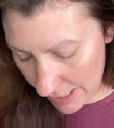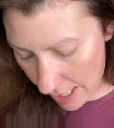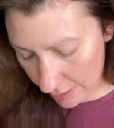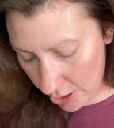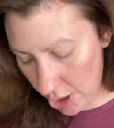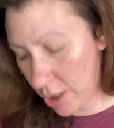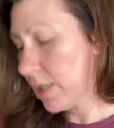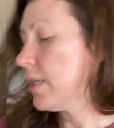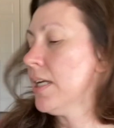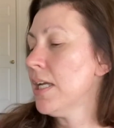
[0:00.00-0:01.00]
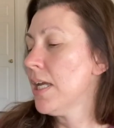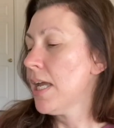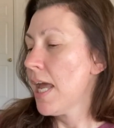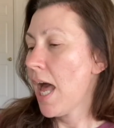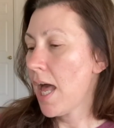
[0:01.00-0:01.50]
color.
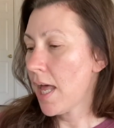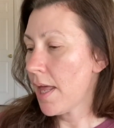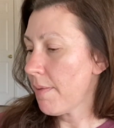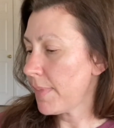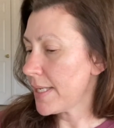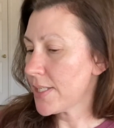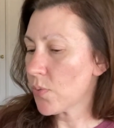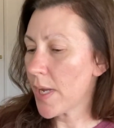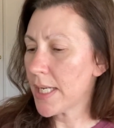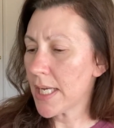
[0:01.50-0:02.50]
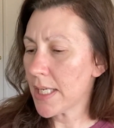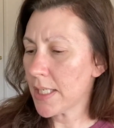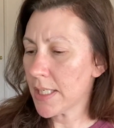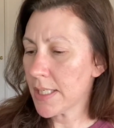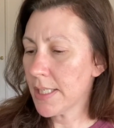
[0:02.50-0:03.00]
This one
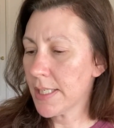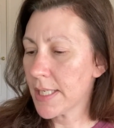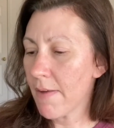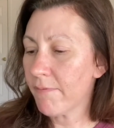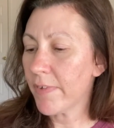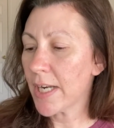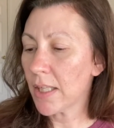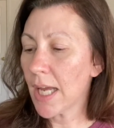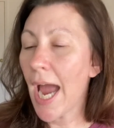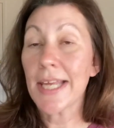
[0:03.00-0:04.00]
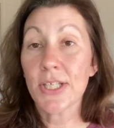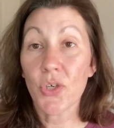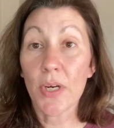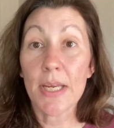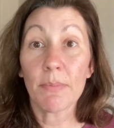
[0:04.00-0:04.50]
is vanilla ice
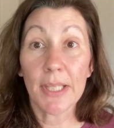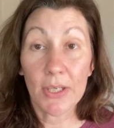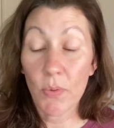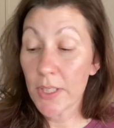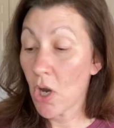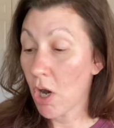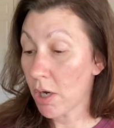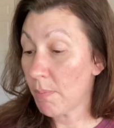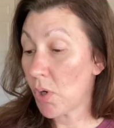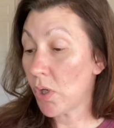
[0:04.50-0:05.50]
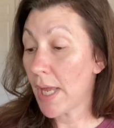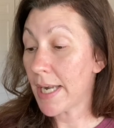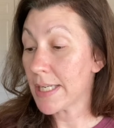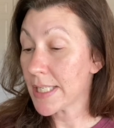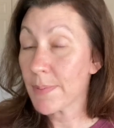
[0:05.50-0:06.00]
cream, liquid caramel,
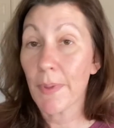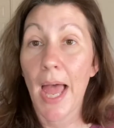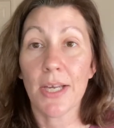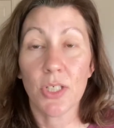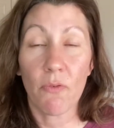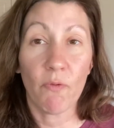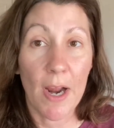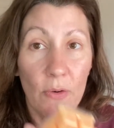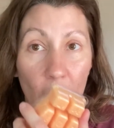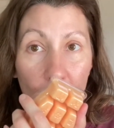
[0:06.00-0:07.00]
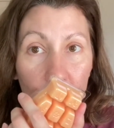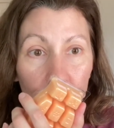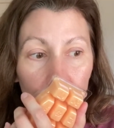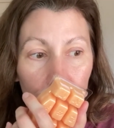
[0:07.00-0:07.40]
and a splash of white rum.